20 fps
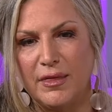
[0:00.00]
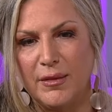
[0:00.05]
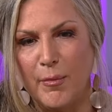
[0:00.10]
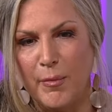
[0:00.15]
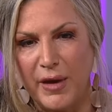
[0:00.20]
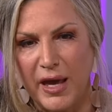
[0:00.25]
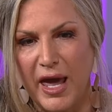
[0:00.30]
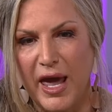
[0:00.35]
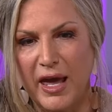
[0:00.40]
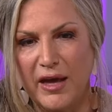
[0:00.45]

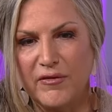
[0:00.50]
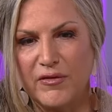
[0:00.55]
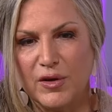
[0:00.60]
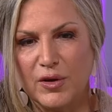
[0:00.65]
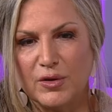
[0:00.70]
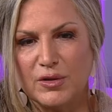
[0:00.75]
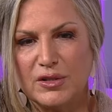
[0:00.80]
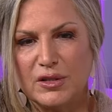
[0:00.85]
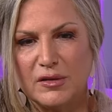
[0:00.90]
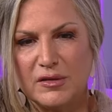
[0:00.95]

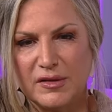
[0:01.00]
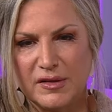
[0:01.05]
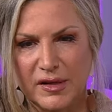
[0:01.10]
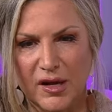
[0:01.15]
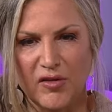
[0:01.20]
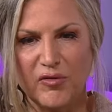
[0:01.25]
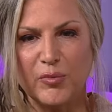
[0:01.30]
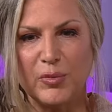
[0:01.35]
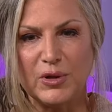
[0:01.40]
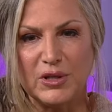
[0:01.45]
behavior to
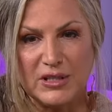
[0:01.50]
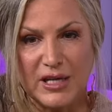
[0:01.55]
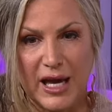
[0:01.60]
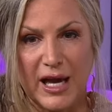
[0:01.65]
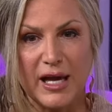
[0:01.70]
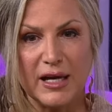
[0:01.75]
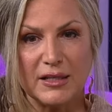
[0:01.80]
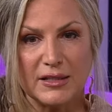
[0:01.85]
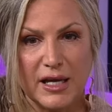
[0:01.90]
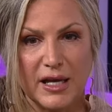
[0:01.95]

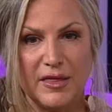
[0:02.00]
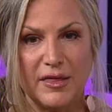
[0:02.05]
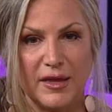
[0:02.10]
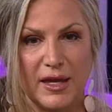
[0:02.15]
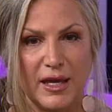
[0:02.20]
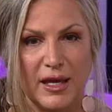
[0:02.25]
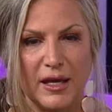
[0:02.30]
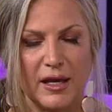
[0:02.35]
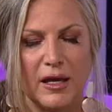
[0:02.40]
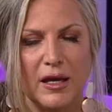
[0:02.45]
self-protect. I
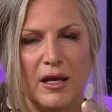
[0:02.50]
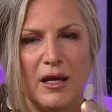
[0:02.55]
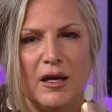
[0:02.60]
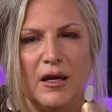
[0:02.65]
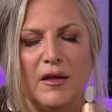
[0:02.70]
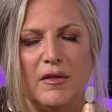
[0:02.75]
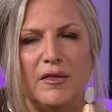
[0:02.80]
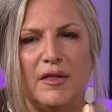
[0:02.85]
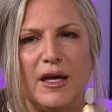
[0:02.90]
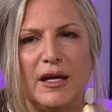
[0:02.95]
think
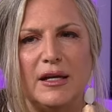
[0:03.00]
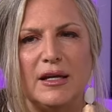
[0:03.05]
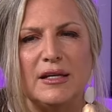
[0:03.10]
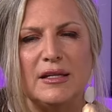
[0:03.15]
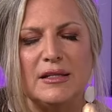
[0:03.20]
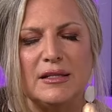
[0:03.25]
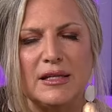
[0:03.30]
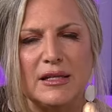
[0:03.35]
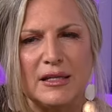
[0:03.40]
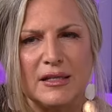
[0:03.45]
that
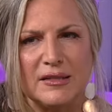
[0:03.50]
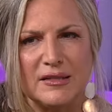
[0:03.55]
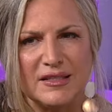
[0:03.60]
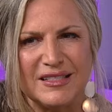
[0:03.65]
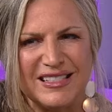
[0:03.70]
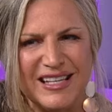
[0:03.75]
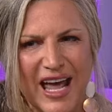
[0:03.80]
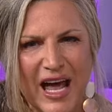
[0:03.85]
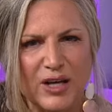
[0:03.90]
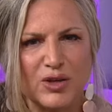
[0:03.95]
it, it is a
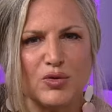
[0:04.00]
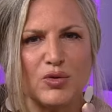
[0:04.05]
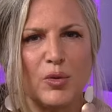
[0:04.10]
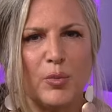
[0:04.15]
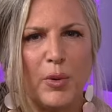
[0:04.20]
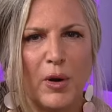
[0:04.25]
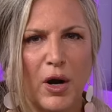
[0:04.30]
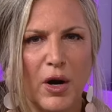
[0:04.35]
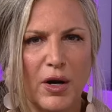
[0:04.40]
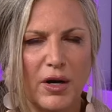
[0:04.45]
natural
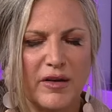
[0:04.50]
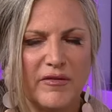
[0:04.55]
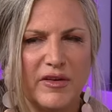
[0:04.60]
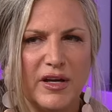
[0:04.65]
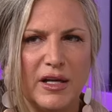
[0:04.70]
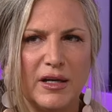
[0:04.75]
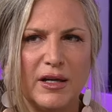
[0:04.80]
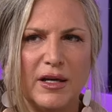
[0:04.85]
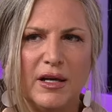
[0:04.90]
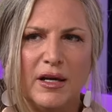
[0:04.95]
part of
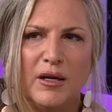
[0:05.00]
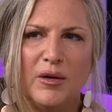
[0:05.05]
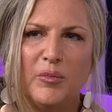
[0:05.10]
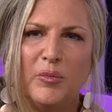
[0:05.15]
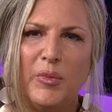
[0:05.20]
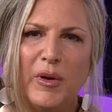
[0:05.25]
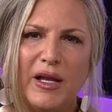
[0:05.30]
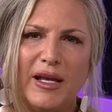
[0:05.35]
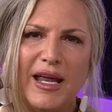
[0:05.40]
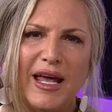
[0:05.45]
it.
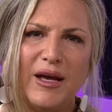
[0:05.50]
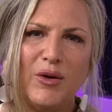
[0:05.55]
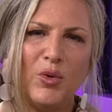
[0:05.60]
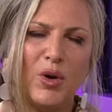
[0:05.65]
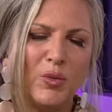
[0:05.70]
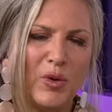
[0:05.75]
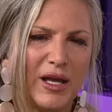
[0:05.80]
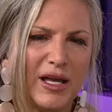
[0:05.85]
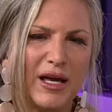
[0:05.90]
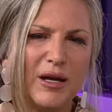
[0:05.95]
But
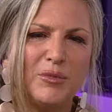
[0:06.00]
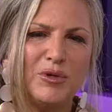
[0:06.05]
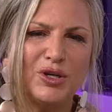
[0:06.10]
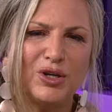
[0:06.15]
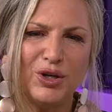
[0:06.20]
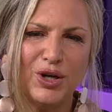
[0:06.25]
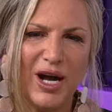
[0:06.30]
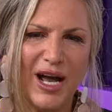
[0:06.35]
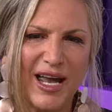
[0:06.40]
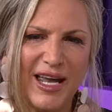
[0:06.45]
when we come to
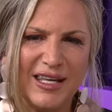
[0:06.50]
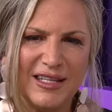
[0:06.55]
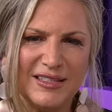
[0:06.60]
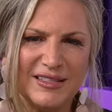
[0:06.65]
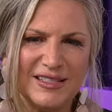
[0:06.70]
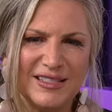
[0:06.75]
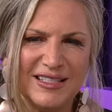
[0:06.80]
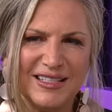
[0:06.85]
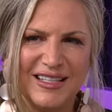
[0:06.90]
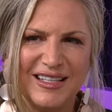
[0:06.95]

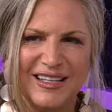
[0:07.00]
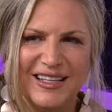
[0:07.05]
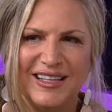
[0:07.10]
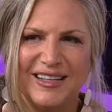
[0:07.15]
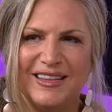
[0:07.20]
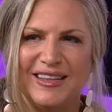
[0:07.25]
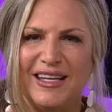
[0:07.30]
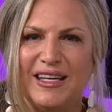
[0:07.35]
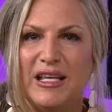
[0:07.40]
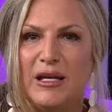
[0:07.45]
Christ,
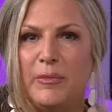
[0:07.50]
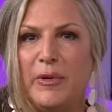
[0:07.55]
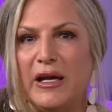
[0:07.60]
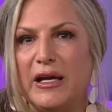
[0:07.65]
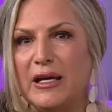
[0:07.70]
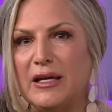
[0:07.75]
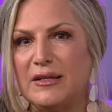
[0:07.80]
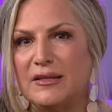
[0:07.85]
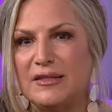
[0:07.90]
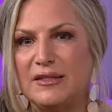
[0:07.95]
then he
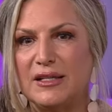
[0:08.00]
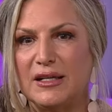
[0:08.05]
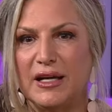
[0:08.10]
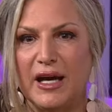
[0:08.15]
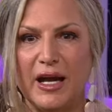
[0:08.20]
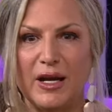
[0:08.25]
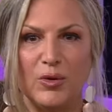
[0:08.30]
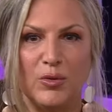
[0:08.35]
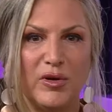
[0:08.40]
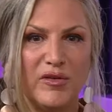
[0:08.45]
begins to
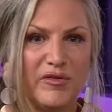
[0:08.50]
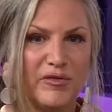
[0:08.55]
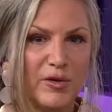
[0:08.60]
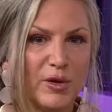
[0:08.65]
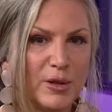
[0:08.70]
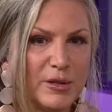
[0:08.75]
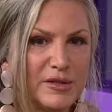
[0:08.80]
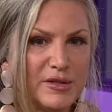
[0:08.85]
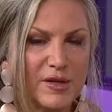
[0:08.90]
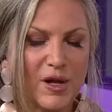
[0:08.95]
kind of
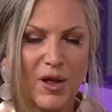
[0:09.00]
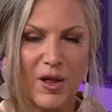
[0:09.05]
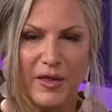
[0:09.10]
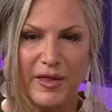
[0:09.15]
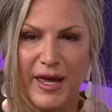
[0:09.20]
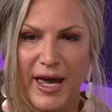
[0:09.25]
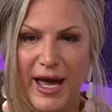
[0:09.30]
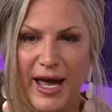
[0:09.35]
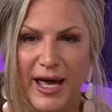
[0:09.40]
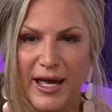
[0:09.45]
reverse all
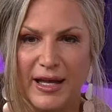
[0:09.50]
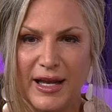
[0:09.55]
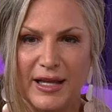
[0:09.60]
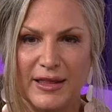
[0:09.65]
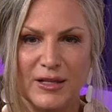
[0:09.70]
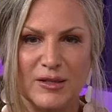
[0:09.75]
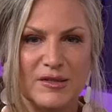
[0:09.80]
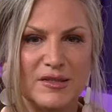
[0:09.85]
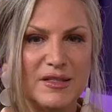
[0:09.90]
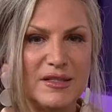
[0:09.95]
that, and
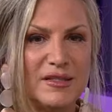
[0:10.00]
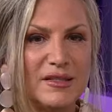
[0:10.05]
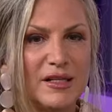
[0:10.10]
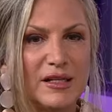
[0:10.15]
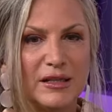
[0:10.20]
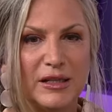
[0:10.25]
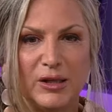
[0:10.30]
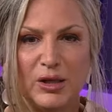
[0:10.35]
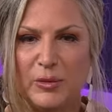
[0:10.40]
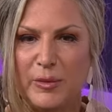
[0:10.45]
there's this a
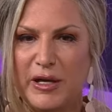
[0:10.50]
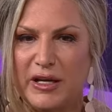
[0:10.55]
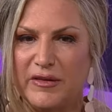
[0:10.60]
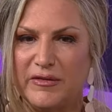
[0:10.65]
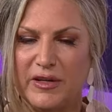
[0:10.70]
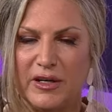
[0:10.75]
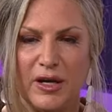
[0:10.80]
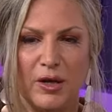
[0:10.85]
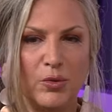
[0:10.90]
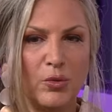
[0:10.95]
little bit of
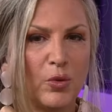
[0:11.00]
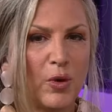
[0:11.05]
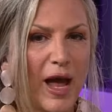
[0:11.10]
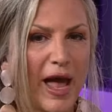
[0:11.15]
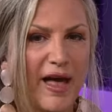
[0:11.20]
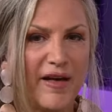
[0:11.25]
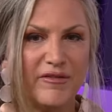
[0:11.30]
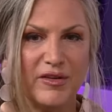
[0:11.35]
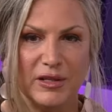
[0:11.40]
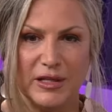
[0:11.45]
an
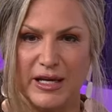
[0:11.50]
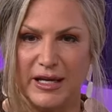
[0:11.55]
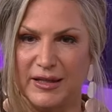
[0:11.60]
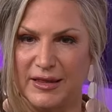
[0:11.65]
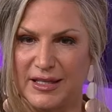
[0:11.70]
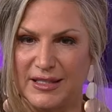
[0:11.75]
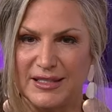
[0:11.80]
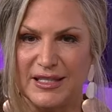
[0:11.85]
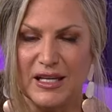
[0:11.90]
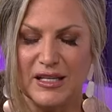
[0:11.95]
unraveling
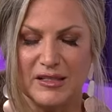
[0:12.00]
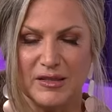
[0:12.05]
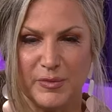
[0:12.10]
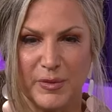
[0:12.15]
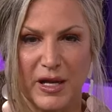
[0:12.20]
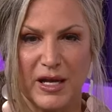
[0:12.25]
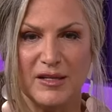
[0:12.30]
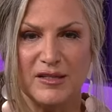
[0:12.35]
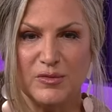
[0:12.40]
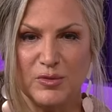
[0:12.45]
that takes
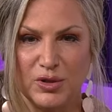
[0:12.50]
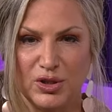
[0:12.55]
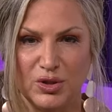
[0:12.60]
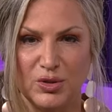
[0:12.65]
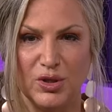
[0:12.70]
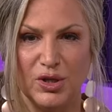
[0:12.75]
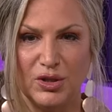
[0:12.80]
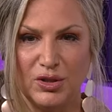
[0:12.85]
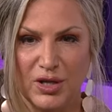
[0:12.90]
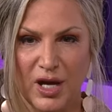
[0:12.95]
place. Would
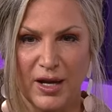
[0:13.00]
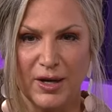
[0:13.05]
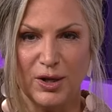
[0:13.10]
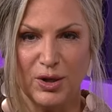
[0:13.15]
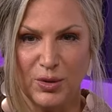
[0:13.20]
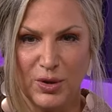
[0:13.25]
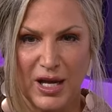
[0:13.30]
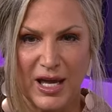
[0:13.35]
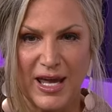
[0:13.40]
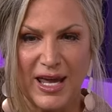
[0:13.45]
you not
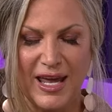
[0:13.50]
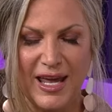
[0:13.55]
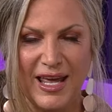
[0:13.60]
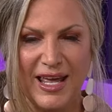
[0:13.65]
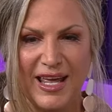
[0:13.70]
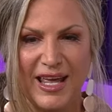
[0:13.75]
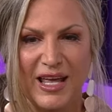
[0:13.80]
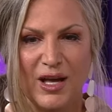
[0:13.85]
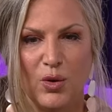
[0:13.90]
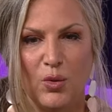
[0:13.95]
agree?
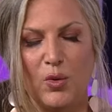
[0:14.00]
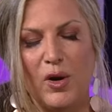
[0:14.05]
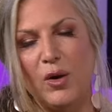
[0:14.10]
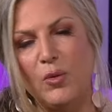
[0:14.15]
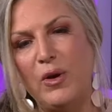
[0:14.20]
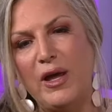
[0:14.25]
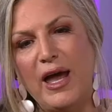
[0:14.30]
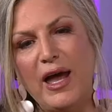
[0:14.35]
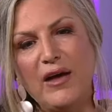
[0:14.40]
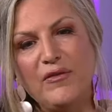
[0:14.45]
Where
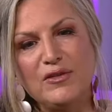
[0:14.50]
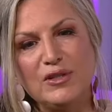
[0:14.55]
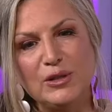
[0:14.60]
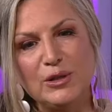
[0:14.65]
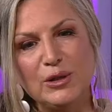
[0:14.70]
yes. we have to